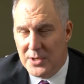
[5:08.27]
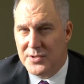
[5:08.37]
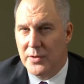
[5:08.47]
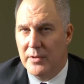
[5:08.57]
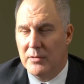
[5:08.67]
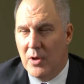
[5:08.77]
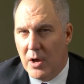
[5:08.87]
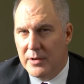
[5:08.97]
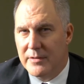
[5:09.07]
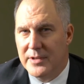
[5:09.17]
So the
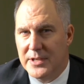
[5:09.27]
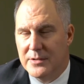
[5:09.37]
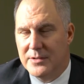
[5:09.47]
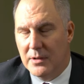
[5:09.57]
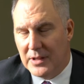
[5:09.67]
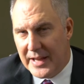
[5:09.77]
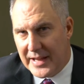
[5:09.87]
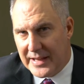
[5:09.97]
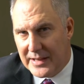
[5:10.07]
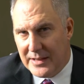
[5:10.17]
longer that you
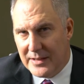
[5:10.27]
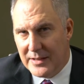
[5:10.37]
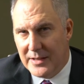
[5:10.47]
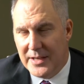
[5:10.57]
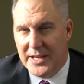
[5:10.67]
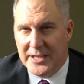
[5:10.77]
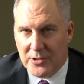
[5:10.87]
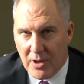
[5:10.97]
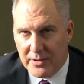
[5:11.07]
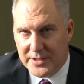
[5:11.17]
delay in
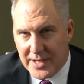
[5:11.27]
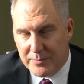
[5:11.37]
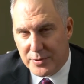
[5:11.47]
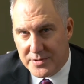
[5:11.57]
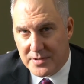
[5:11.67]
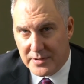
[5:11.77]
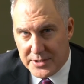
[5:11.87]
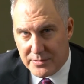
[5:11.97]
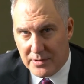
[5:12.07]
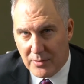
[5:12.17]
calling that personal
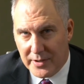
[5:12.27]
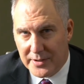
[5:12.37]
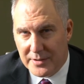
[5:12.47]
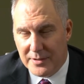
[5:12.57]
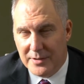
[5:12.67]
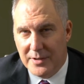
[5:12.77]
injury lawyer,